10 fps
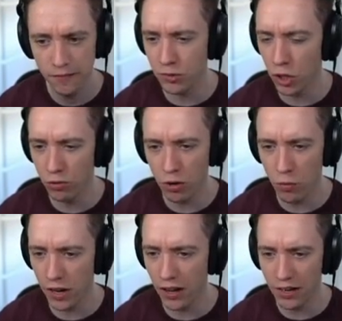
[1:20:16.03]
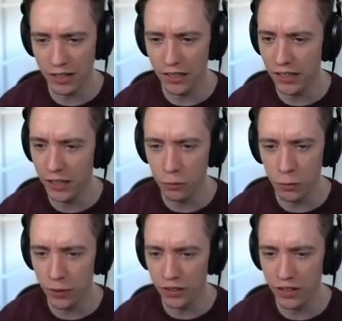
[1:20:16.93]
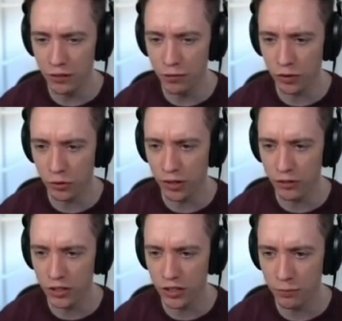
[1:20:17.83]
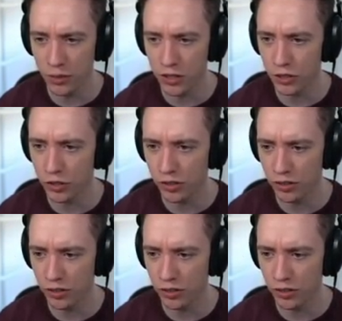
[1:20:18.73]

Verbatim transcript: Don't know why hotkey E would be the default crouch. I'm not sure.